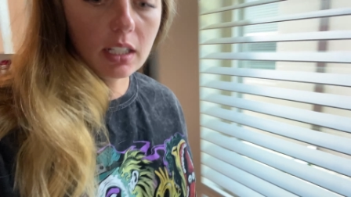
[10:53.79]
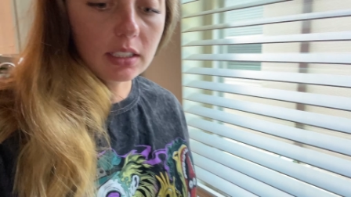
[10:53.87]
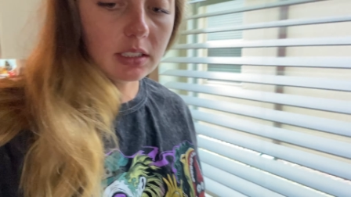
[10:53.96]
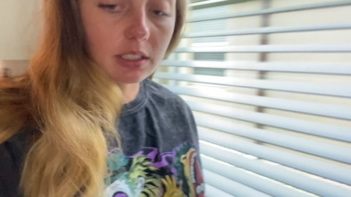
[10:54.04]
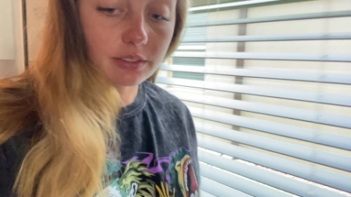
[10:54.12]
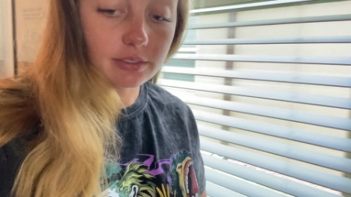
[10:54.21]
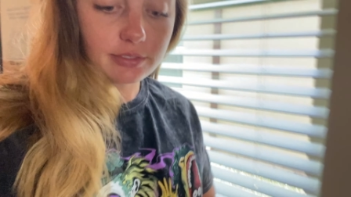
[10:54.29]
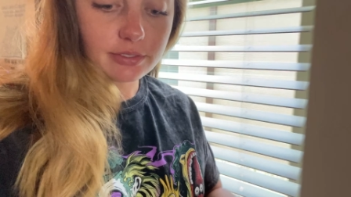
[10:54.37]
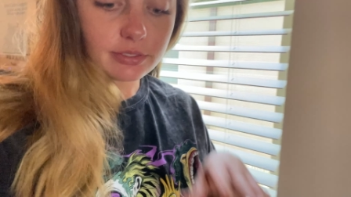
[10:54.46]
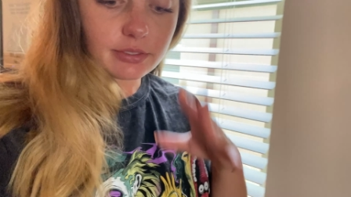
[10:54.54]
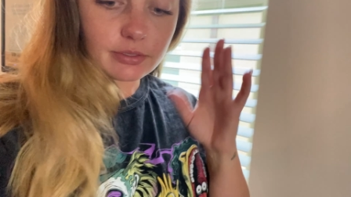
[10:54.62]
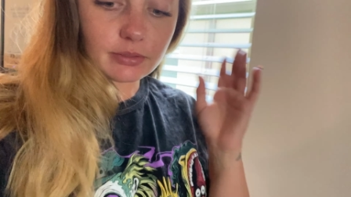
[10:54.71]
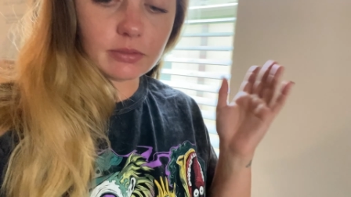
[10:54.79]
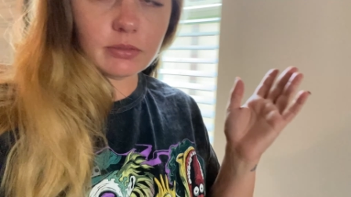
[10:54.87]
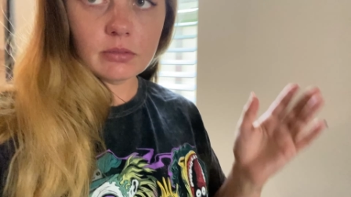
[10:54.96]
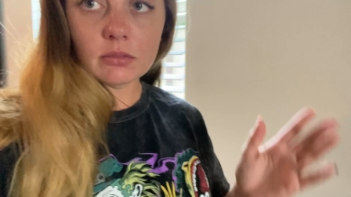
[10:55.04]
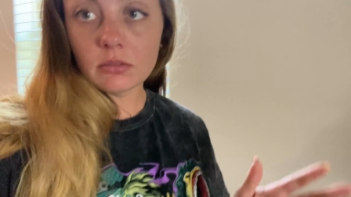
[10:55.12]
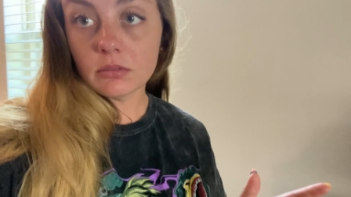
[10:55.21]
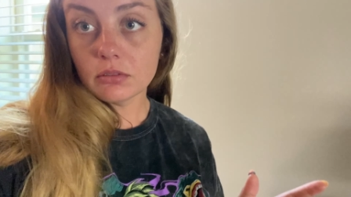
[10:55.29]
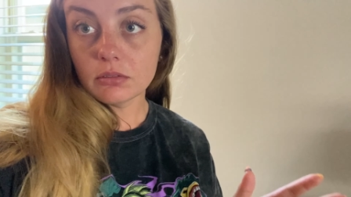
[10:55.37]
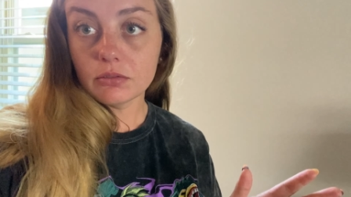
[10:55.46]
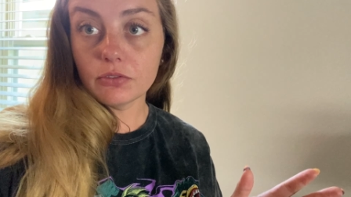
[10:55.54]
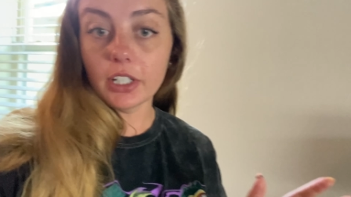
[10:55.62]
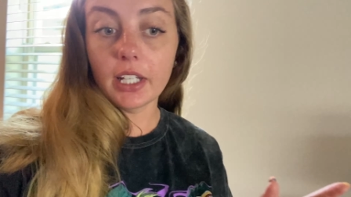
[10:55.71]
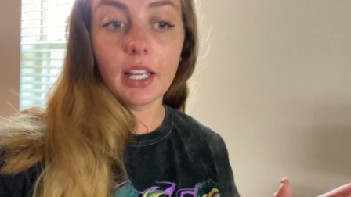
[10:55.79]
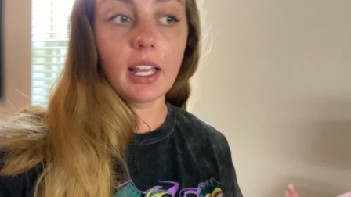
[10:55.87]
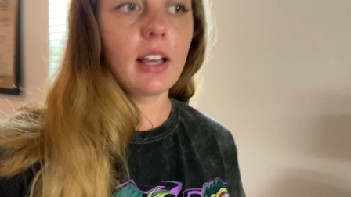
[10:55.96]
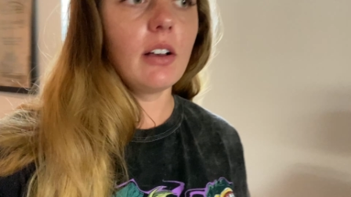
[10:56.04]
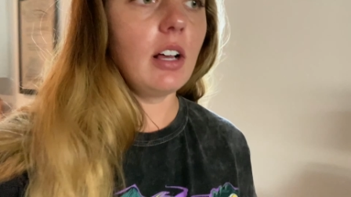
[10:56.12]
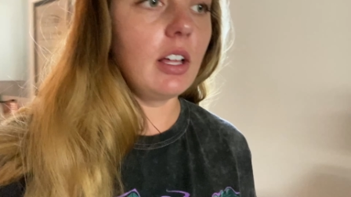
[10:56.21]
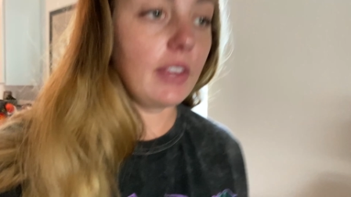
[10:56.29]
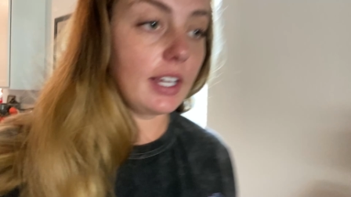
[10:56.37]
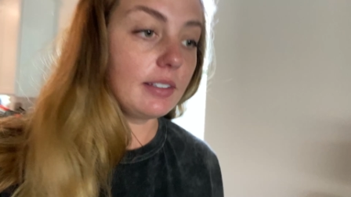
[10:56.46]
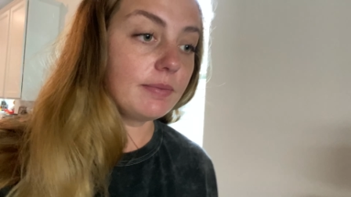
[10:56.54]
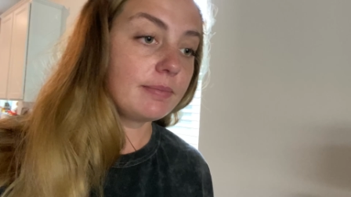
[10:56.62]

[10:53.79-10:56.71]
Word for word: lots of freaking out, all that.